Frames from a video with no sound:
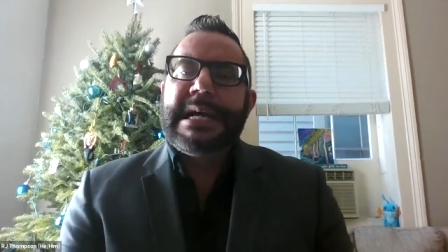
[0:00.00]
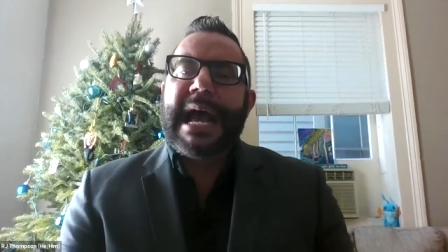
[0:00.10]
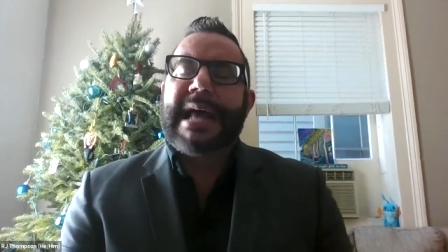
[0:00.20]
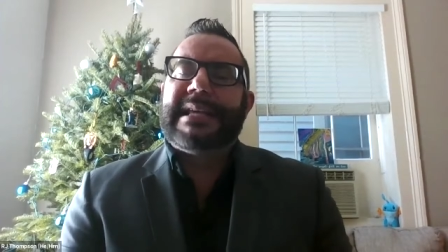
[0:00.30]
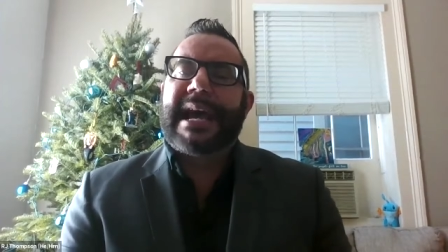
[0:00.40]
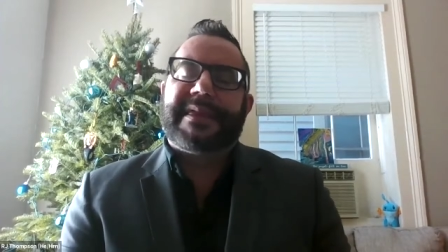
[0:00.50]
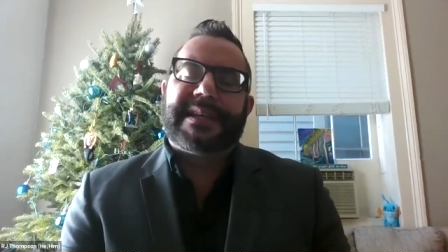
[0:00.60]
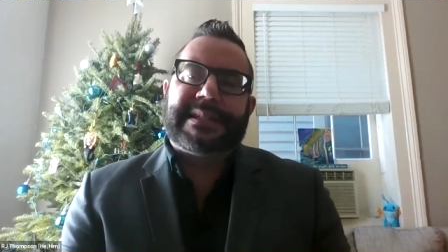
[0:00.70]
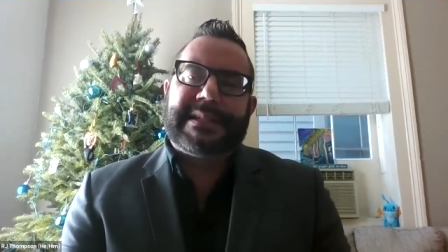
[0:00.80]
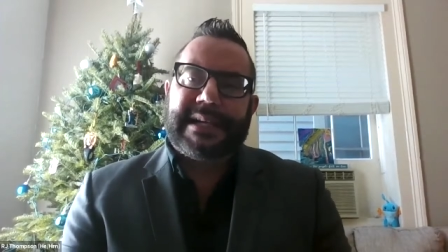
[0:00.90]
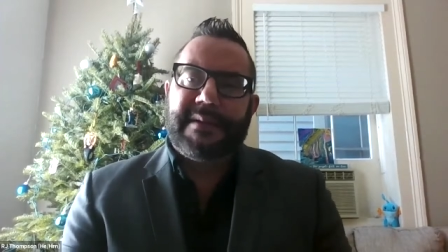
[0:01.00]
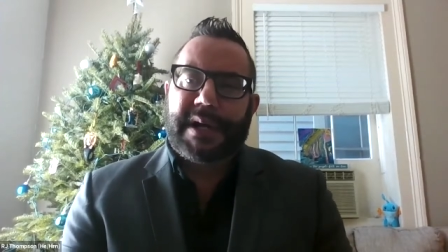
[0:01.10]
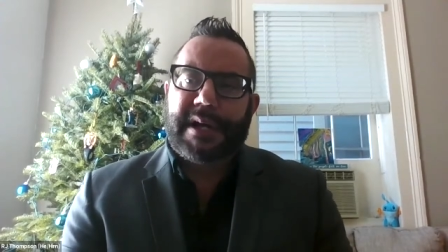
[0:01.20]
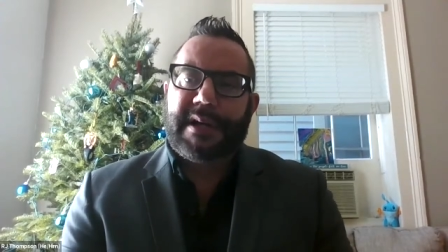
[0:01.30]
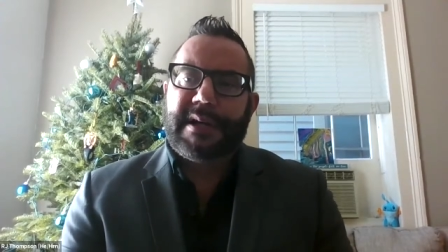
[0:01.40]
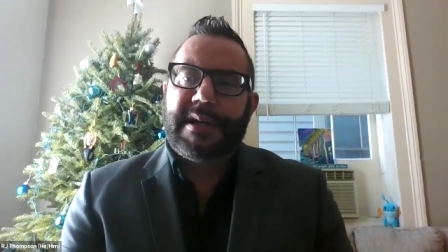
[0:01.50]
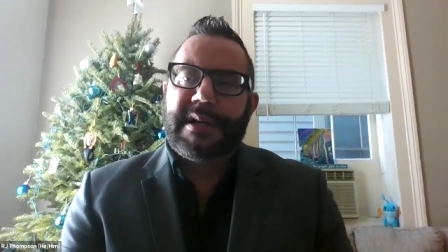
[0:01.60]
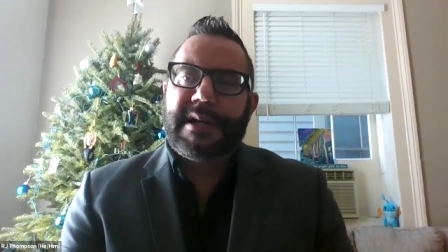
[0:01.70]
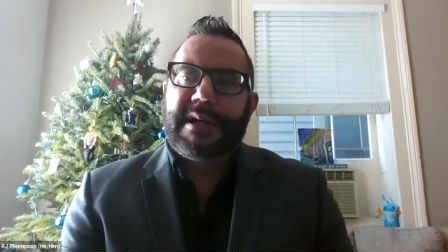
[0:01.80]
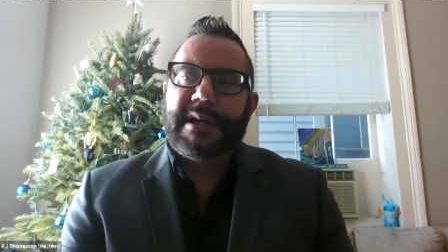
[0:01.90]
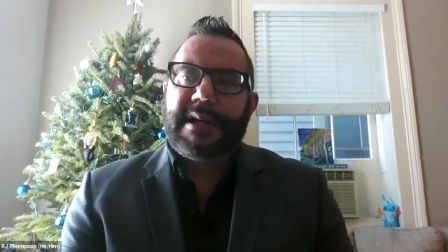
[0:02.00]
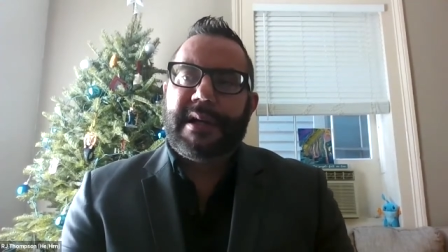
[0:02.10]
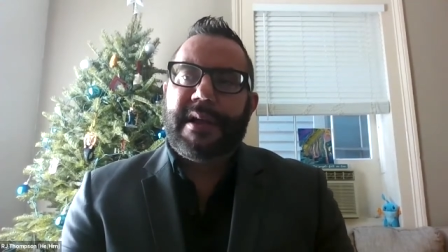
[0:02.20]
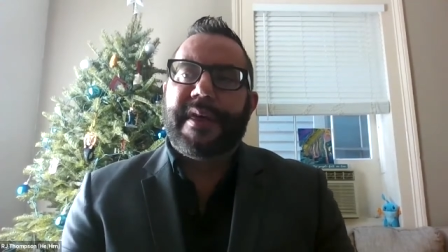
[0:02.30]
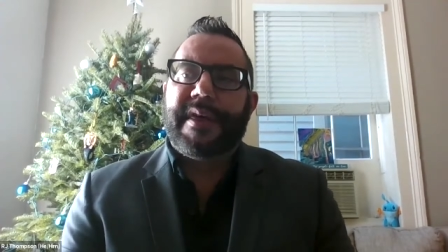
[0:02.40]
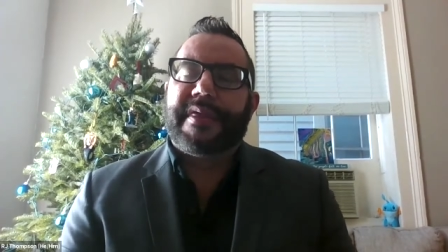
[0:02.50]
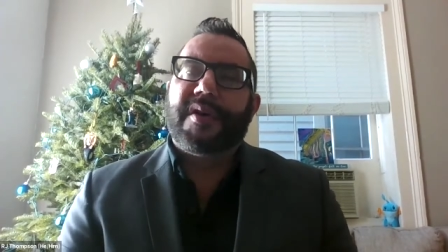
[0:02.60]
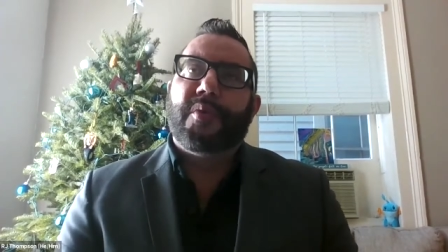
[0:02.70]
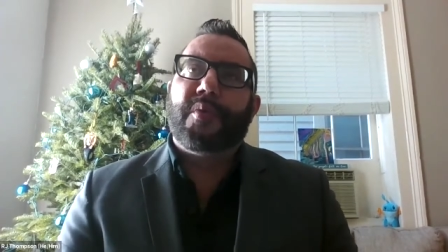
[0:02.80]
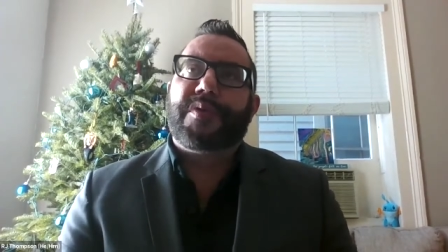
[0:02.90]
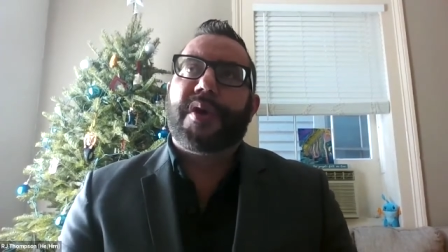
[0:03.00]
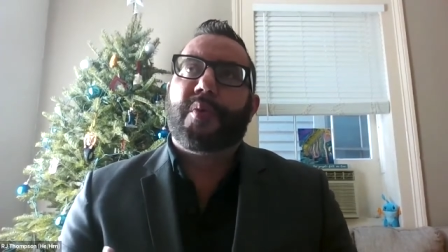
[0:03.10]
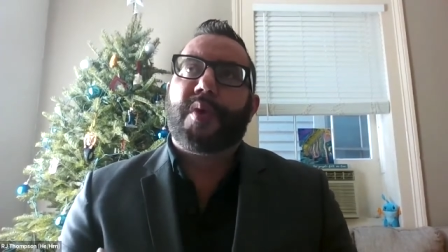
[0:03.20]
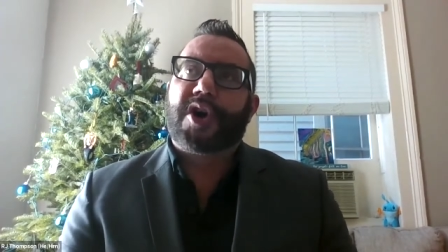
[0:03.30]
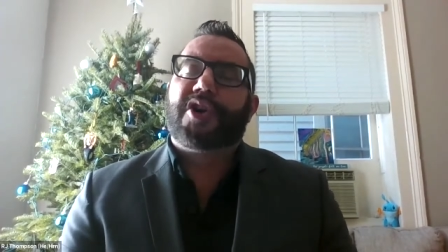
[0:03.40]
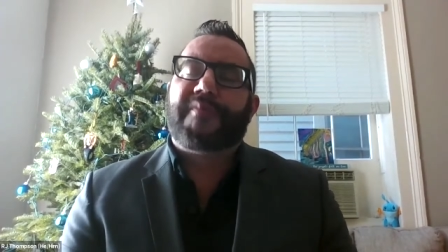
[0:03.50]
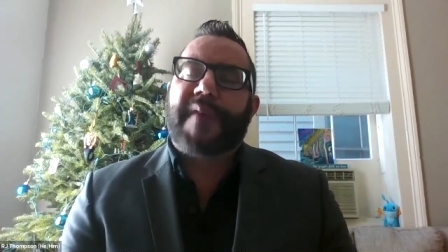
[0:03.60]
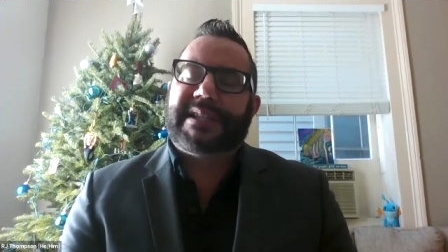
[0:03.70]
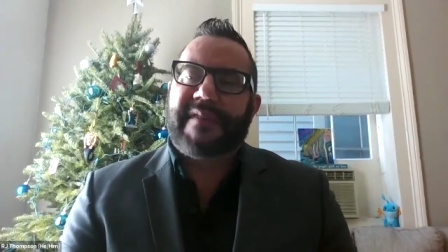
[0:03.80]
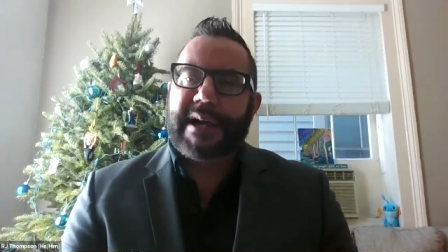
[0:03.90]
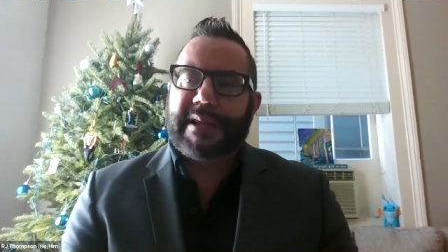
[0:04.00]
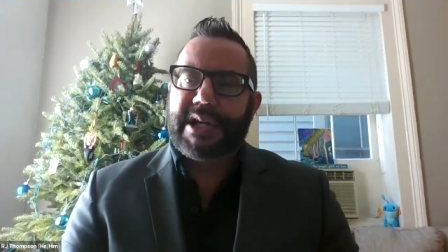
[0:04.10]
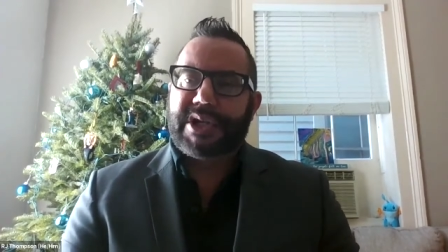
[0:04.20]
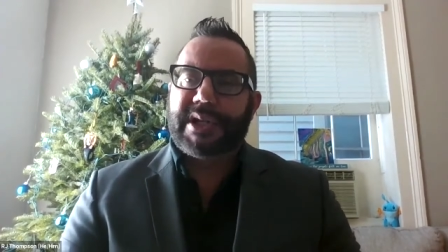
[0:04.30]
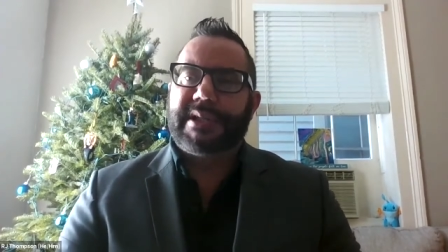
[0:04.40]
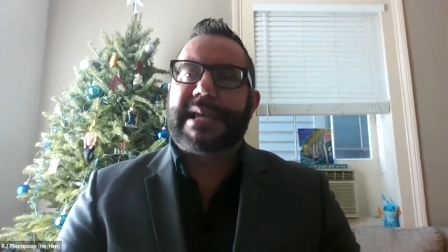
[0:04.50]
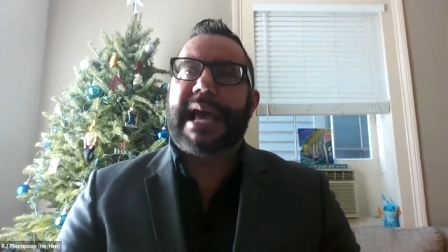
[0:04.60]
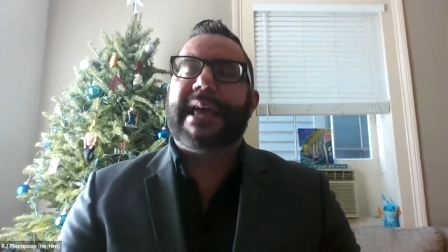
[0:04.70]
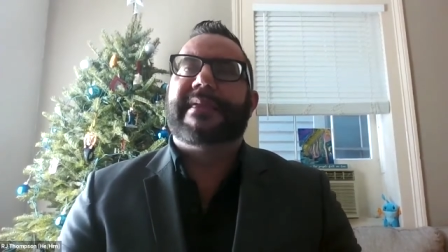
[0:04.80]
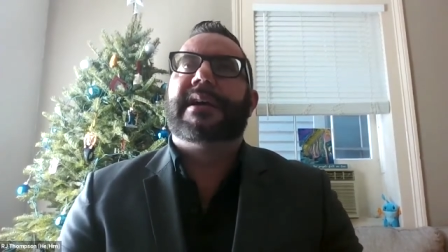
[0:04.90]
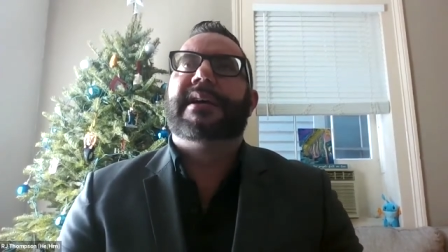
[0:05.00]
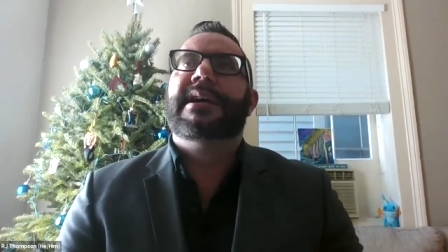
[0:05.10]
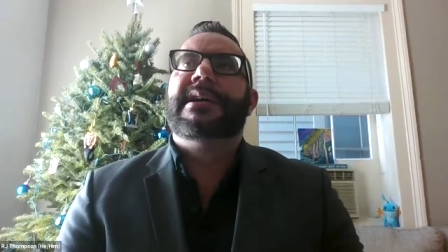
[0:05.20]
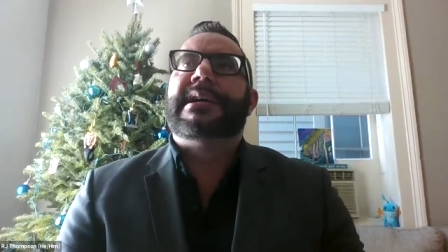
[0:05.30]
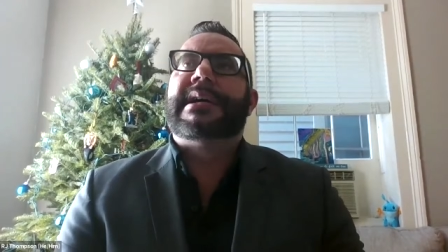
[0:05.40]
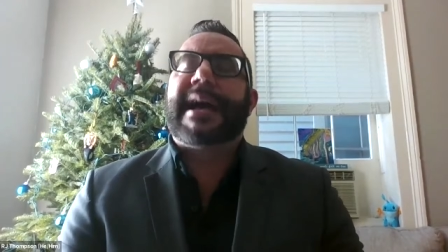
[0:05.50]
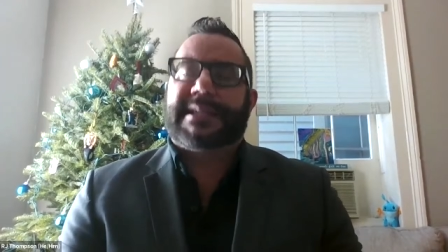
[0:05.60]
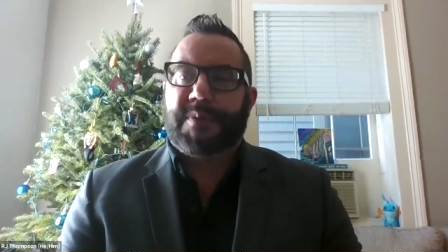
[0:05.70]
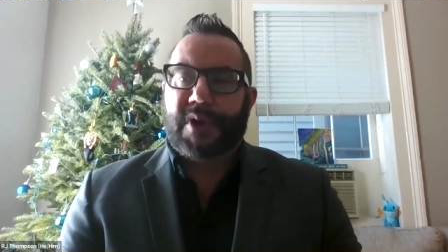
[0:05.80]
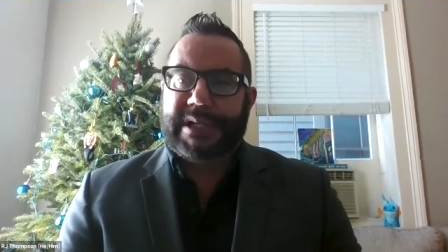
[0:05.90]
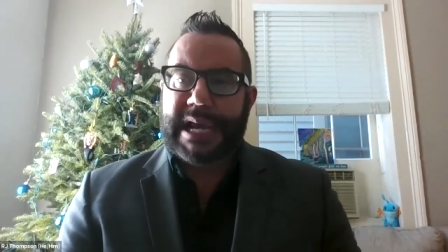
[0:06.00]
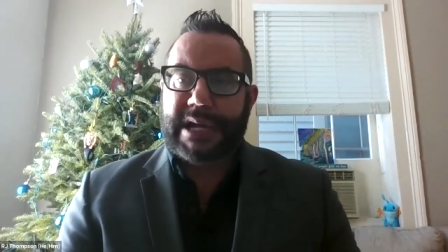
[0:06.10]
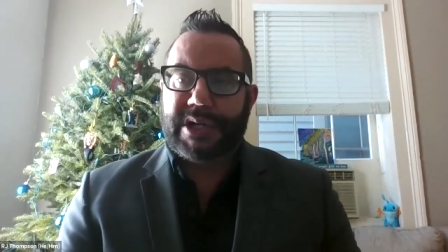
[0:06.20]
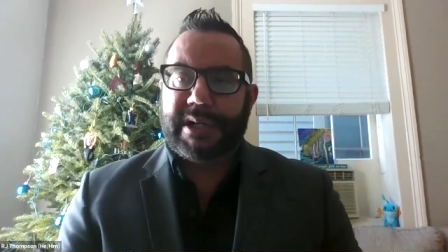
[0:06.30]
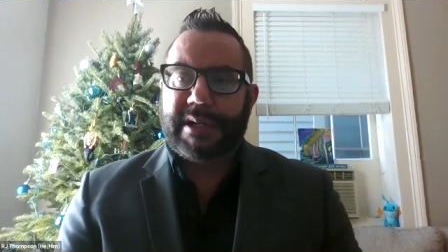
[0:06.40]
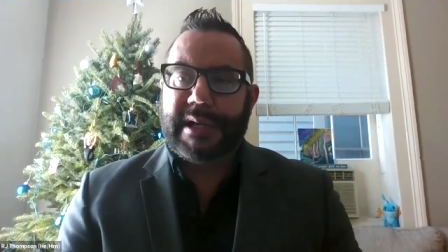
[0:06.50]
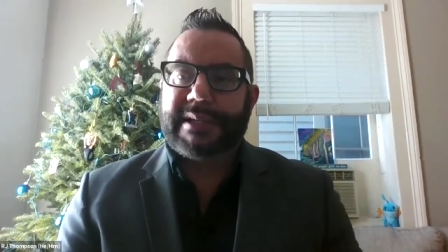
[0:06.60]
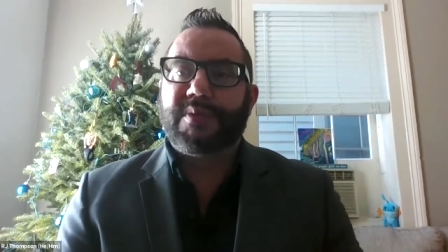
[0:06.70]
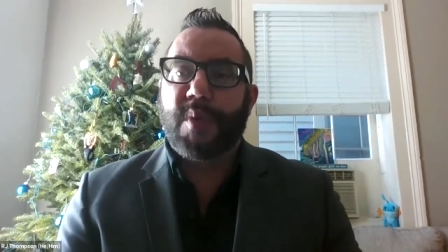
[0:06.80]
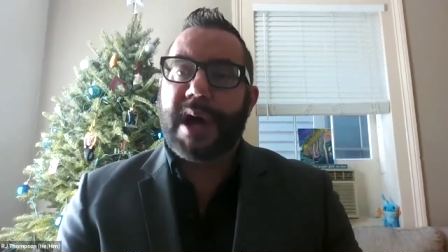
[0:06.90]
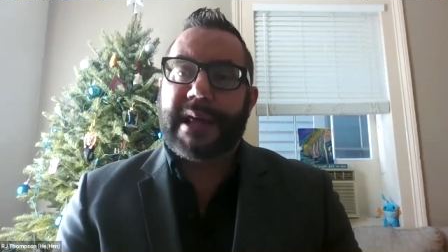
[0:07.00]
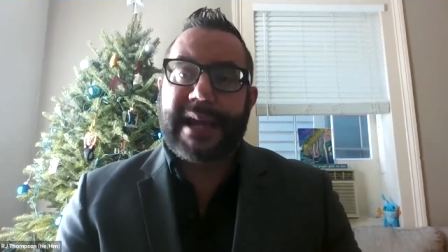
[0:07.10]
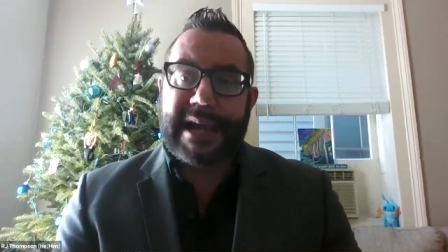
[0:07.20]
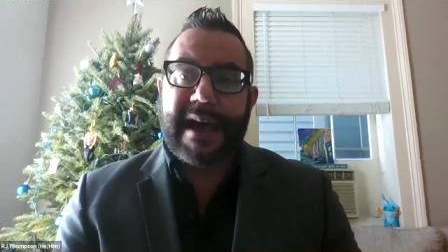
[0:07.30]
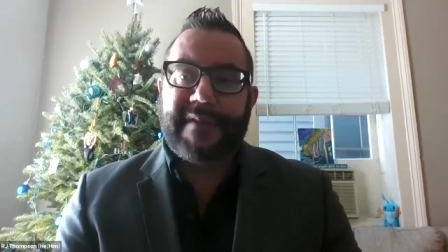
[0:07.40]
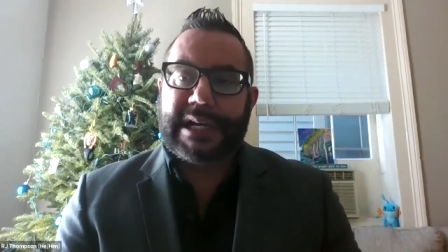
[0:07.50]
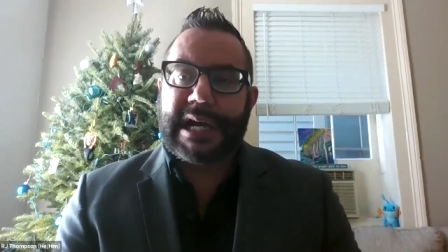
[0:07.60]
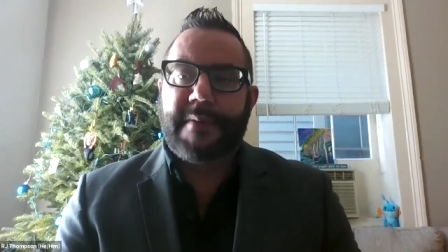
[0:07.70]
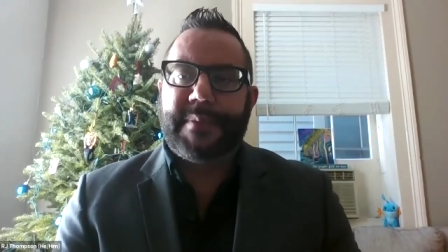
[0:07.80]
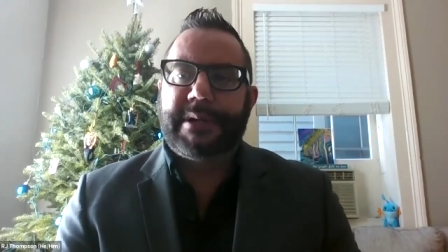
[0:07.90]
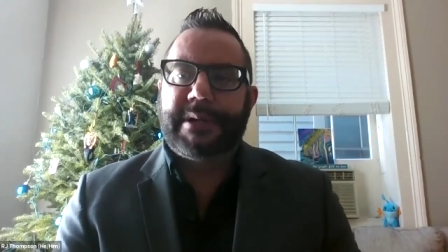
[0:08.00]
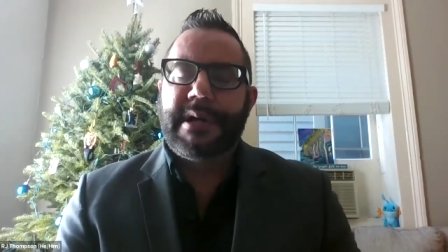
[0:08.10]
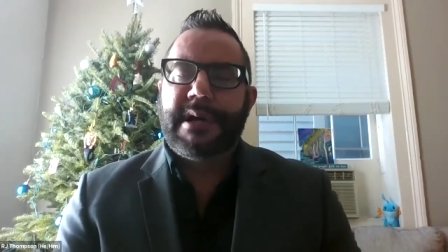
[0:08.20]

And yet the stigma, the worker rights violations and the exploitation is what they have in common,